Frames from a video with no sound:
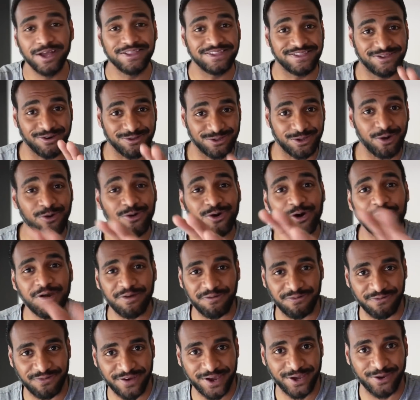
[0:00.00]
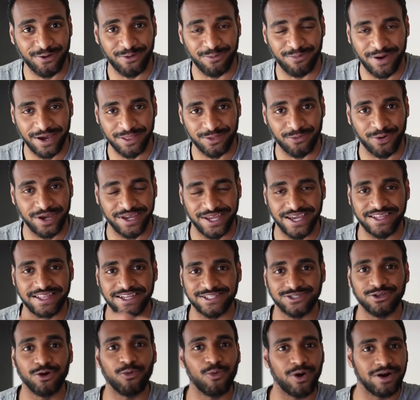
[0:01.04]
Don't go and fail, by the way. Yeah,
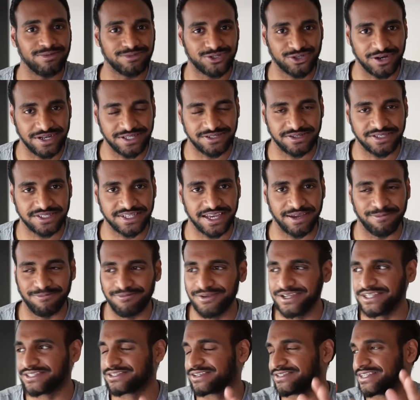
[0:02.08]
that's not what I'm trying to say, please.